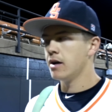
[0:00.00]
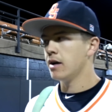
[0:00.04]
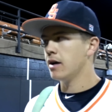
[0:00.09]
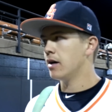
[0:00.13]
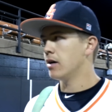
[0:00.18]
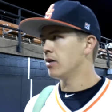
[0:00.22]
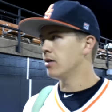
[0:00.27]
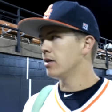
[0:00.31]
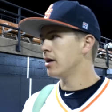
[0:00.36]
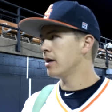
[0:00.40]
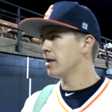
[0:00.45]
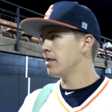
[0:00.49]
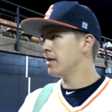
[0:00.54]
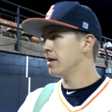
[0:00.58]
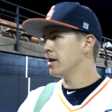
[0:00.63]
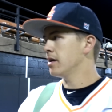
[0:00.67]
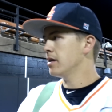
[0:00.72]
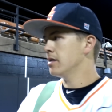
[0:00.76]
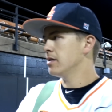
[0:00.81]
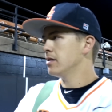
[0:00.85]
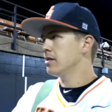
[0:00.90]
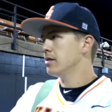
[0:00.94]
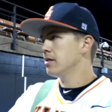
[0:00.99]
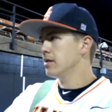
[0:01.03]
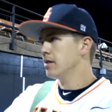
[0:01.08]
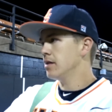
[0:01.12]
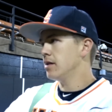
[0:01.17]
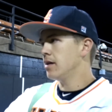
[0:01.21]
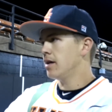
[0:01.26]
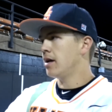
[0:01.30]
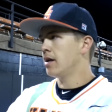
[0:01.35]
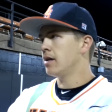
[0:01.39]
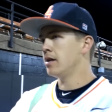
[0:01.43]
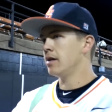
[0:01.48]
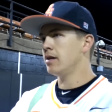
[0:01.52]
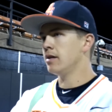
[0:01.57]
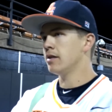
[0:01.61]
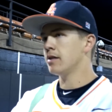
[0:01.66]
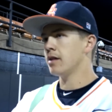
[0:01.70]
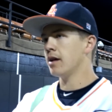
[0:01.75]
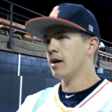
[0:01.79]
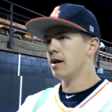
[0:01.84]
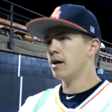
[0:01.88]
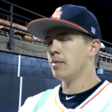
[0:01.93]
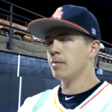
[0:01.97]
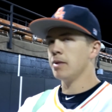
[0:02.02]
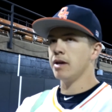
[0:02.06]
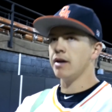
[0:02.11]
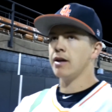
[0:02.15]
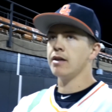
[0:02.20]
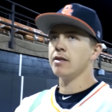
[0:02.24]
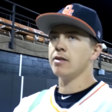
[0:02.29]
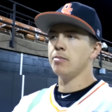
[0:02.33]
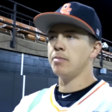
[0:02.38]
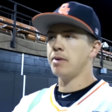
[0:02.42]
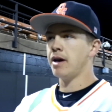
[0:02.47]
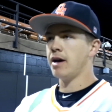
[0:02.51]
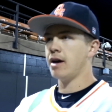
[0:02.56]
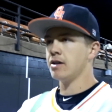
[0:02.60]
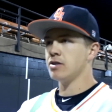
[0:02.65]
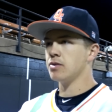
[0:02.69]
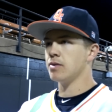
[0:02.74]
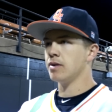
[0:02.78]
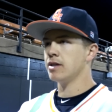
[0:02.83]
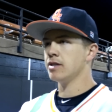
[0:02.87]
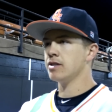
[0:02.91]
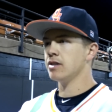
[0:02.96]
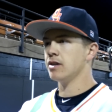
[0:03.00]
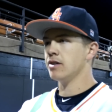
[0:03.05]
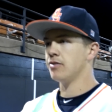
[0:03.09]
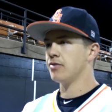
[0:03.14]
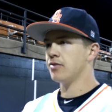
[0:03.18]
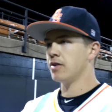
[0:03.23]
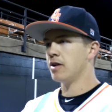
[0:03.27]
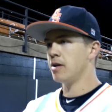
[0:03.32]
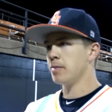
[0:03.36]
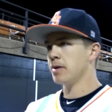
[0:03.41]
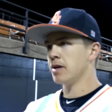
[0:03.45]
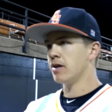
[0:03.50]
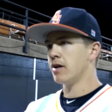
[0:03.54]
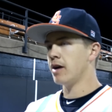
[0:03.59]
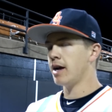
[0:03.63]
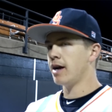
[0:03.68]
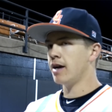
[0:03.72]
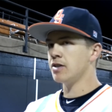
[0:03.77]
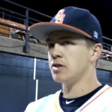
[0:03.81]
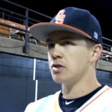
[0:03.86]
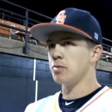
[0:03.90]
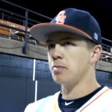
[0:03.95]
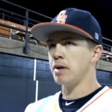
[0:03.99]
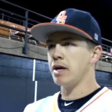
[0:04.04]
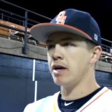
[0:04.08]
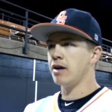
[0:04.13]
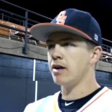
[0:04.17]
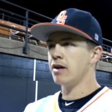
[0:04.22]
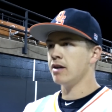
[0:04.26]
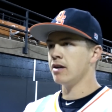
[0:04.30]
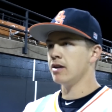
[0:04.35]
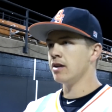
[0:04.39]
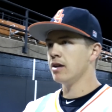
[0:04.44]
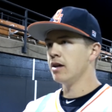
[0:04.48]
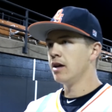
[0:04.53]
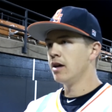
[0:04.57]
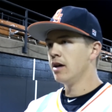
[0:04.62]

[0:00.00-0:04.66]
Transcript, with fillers: Oh, I think it, any time like in the past when I saw Freeman or Hatch or Perrin